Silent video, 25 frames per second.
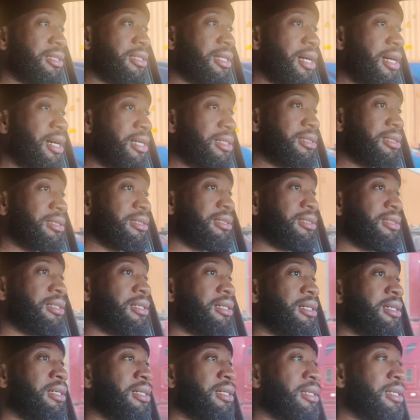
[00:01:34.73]
ten dollars.
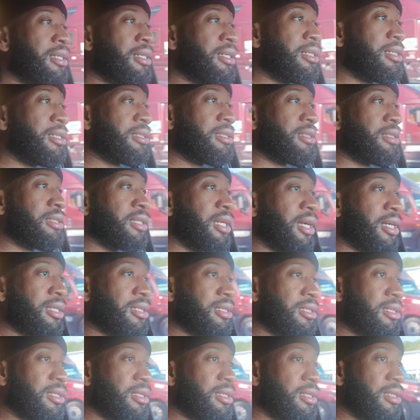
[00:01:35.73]
The
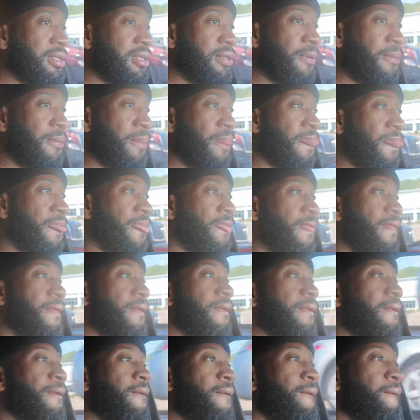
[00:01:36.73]
next year,
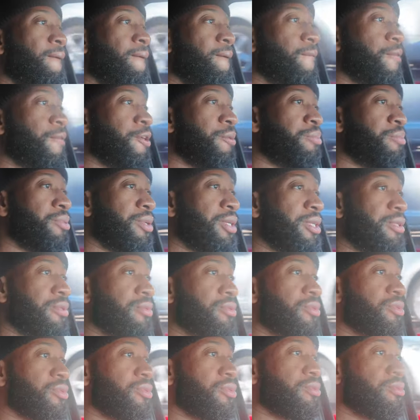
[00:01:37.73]
put
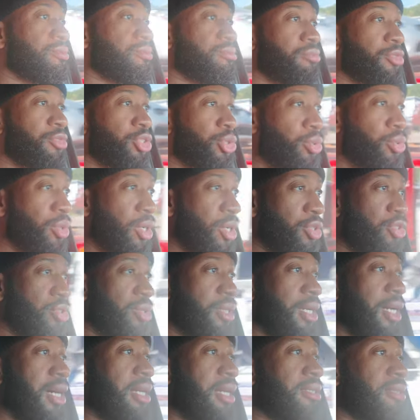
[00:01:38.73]
two
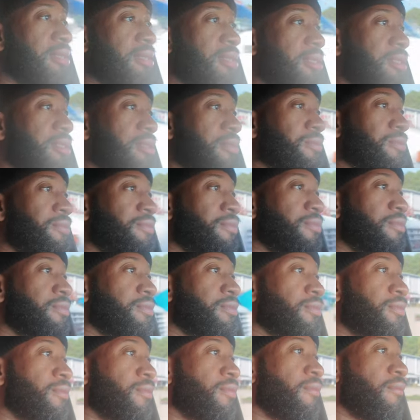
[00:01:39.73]
hundred dollars in it.
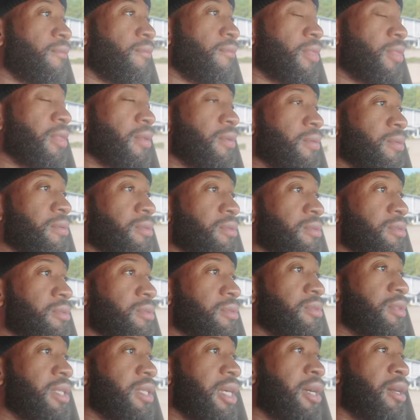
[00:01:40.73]

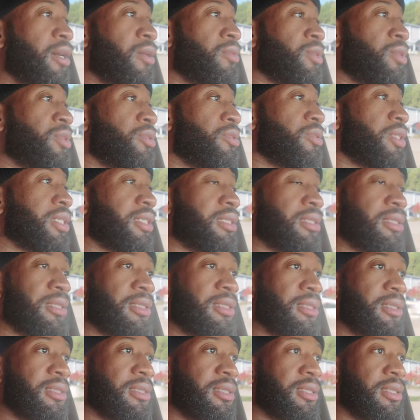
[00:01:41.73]
Now when you get,
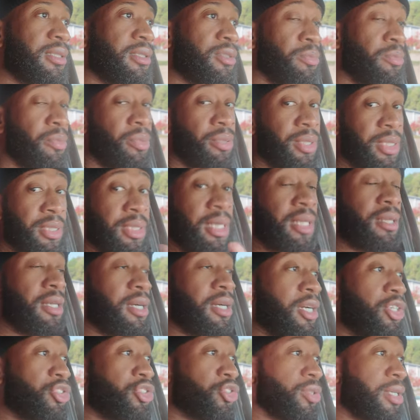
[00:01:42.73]
you can put
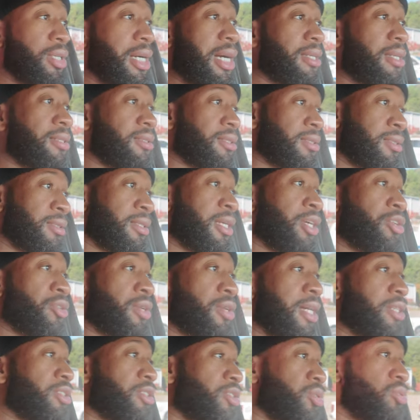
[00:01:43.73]
another one hundred dollars in it, now
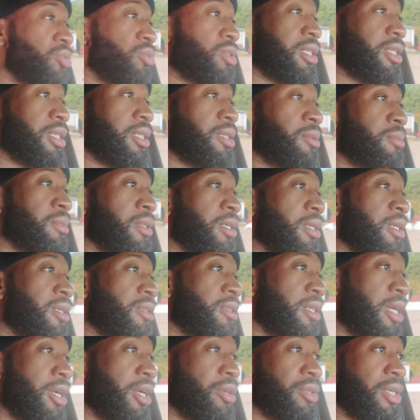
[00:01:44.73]
you got two hundred ten dollars,
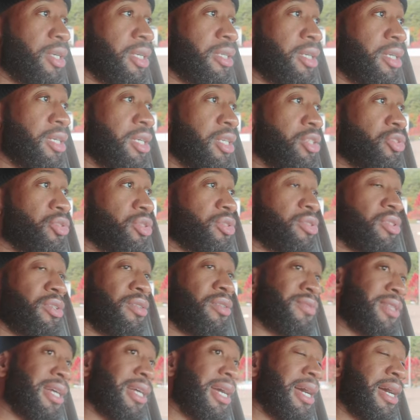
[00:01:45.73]
now you're getting the interest
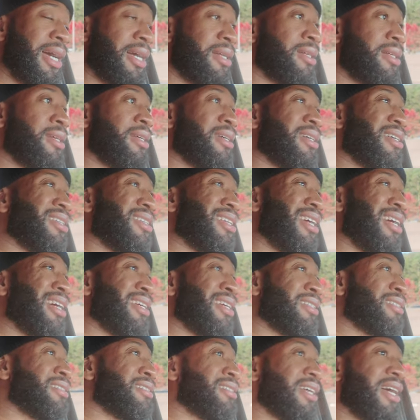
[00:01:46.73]
off that.
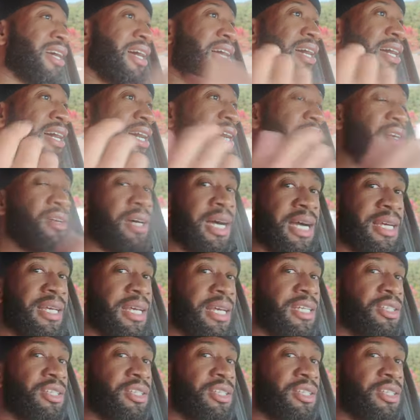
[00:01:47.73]
Like, I, don't, I